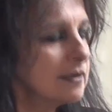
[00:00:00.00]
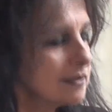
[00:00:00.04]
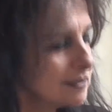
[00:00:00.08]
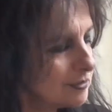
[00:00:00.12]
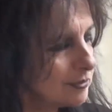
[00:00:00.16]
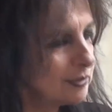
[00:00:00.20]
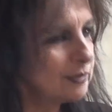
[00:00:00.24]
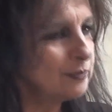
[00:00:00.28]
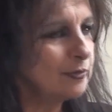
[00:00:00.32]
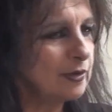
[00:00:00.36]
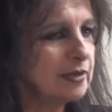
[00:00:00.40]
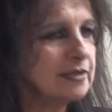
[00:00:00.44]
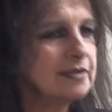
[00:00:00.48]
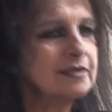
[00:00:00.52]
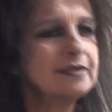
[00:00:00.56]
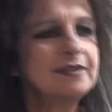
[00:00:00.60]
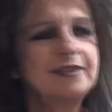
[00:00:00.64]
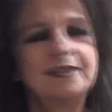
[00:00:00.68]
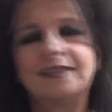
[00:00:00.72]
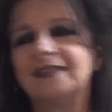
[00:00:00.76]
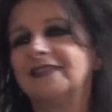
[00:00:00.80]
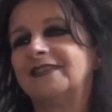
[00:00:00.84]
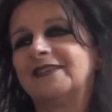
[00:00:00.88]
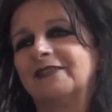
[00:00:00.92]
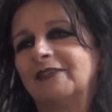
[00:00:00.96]
So it was
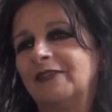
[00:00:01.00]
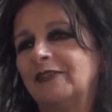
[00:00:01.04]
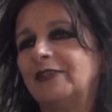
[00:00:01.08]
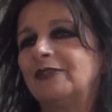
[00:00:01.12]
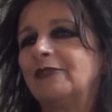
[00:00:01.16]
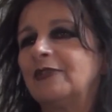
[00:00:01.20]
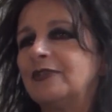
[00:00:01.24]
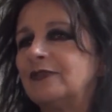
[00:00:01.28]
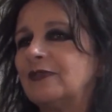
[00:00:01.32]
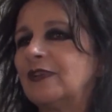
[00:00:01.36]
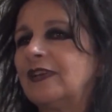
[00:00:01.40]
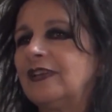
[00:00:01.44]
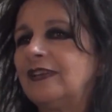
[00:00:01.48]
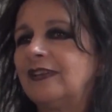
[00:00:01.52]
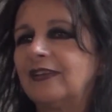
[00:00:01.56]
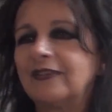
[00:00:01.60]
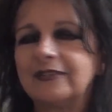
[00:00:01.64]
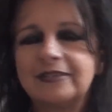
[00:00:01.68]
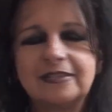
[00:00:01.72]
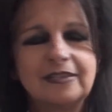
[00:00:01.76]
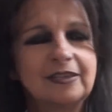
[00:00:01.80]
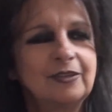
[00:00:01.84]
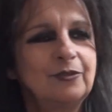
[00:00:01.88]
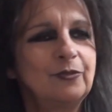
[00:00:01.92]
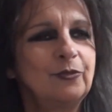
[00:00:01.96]
very
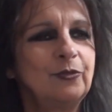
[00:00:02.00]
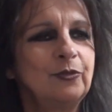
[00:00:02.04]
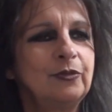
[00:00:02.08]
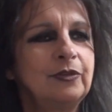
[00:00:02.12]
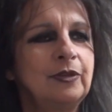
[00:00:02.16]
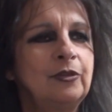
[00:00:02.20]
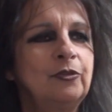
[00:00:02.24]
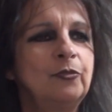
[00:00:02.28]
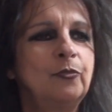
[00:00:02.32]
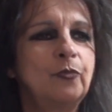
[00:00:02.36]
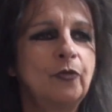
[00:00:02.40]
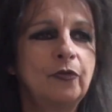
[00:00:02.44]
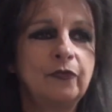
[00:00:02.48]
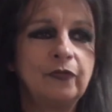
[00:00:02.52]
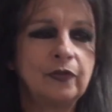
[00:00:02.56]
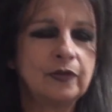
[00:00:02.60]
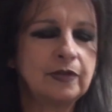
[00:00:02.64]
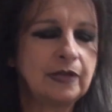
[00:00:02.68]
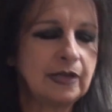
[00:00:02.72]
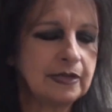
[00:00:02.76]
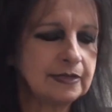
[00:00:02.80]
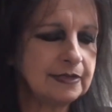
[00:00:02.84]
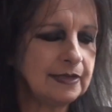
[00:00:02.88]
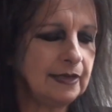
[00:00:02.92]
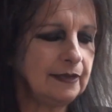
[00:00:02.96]
interesting to do that, to
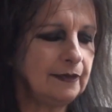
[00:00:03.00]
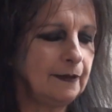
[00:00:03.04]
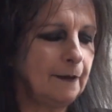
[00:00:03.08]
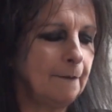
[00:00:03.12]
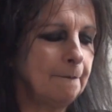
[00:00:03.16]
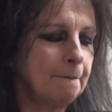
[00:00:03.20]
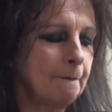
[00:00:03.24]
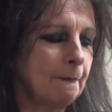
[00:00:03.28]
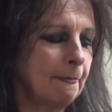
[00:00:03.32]
provoke like that.